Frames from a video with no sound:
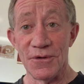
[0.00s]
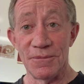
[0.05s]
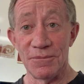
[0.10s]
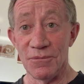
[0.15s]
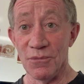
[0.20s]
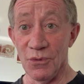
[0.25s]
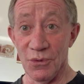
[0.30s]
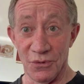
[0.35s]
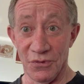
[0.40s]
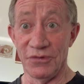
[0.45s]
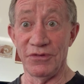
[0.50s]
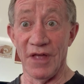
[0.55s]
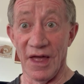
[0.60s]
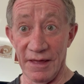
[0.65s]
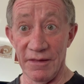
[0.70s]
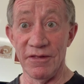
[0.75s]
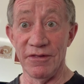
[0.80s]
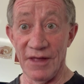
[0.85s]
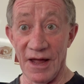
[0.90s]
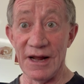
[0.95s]
well,
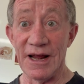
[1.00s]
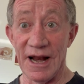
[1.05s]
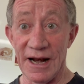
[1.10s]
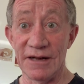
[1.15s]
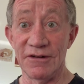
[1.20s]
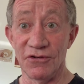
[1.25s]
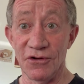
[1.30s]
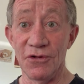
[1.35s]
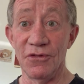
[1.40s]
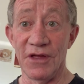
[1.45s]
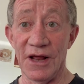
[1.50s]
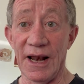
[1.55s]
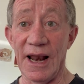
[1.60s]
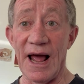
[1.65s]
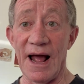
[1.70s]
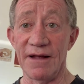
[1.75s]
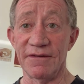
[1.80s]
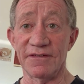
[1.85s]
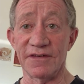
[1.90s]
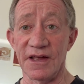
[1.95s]
they're going to do their
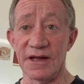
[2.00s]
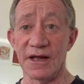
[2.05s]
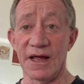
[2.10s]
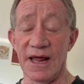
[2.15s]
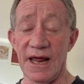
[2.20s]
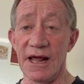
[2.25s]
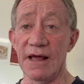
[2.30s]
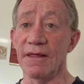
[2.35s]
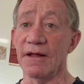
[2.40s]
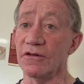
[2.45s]
last gig here. They're